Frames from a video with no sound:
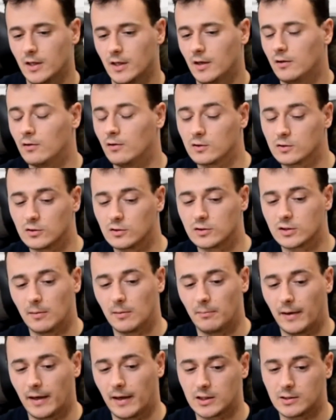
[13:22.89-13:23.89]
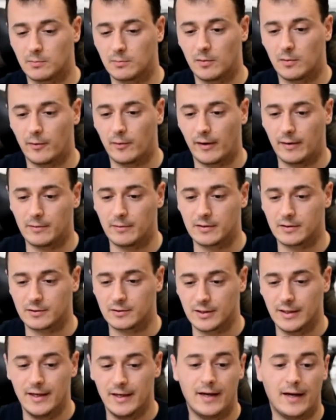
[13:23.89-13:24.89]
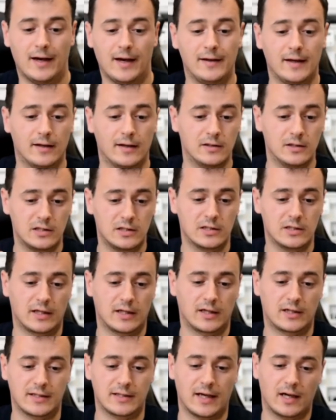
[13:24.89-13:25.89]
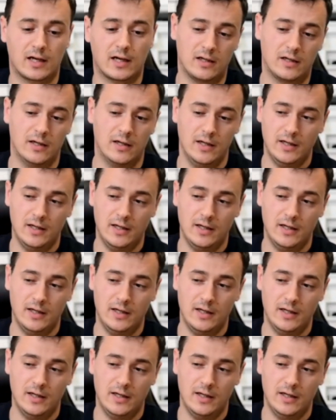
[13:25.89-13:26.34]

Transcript: and also submaximal parameters and yeah this is exactly